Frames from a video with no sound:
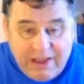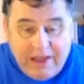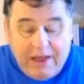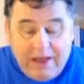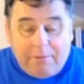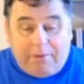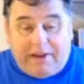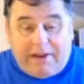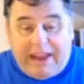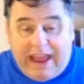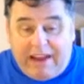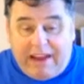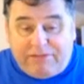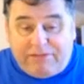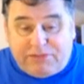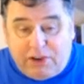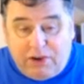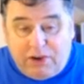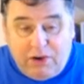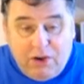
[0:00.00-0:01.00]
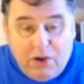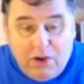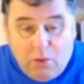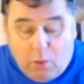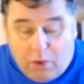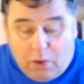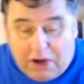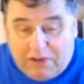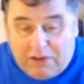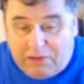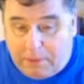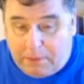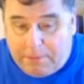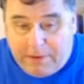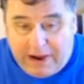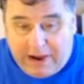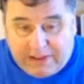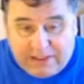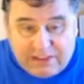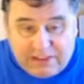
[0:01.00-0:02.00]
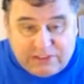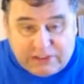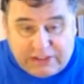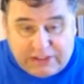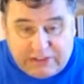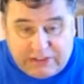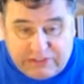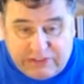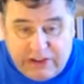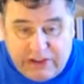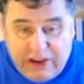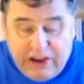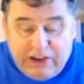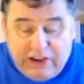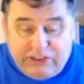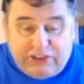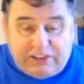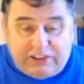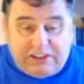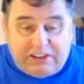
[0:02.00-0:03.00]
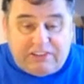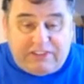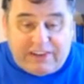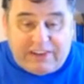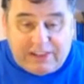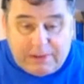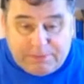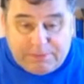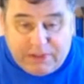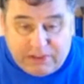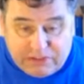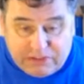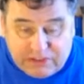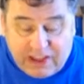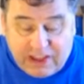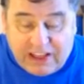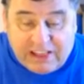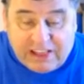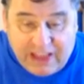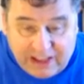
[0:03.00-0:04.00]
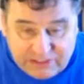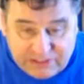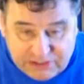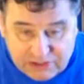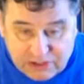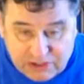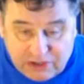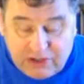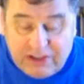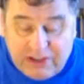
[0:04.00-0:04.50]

But after one of her pregnancies, she developed this glandular